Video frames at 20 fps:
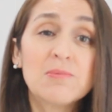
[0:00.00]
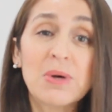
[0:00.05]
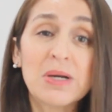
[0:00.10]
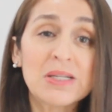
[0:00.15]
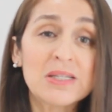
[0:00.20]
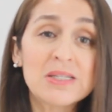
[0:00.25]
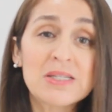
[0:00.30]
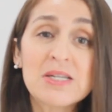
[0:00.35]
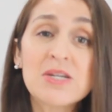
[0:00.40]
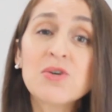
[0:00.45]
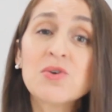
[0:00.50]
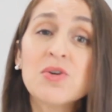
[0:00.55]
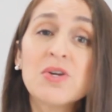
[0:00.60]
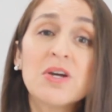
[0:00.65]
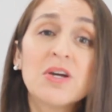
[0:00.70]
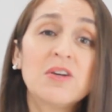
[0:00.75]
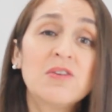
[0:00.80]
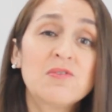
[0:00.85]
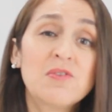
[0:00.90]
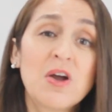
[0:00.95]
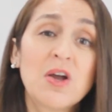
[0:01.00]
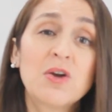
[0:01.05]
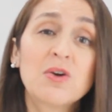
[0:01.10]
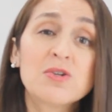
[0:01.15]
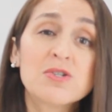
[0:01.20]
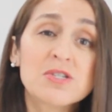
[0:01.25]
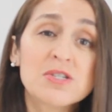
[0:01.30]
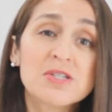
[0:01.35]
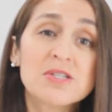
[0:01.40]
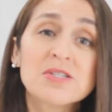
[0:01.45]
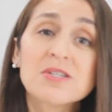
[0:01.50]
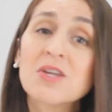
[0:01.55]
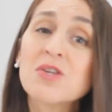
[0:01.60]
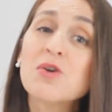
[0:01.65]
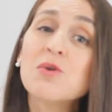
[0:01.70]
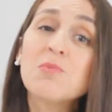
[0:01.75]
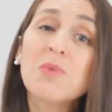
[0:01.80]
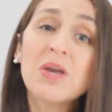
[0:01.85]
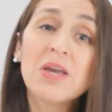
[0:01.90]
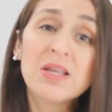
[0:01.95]
bacteria and viruses that
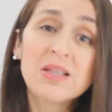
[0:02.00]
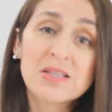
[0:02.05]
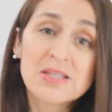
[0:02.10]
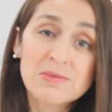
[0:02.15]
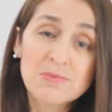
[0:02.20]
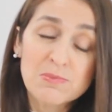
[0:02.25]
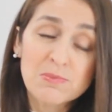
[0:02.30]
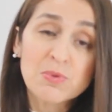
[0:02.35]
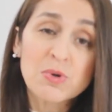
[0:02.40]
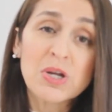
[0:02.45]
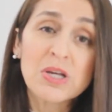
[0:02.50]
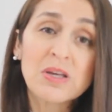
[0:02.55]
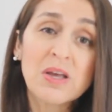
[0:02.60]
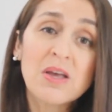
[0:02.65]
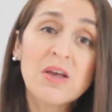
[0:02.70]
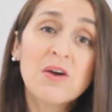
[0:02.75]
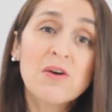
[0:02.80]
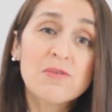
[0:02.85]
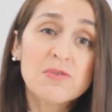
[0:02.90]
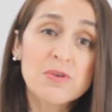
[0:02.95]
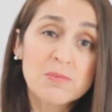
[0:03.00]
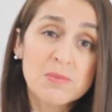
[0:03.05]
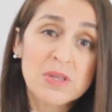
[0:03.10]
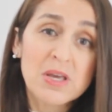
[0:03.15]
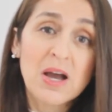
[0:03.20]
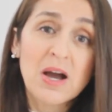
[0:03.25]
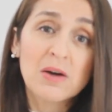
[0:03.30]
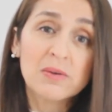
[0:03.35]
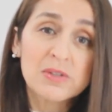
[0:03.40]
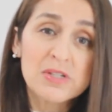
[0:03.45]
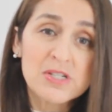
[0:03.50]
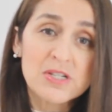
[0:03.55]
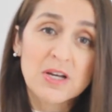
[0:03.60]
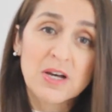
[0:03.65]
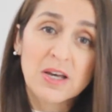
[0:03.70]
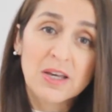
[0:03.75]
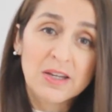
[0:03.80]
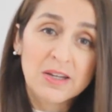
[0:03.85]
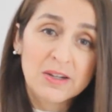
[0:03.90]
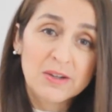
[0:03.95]
you may bring from the
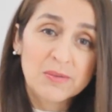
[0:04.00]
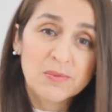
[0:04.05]
outside.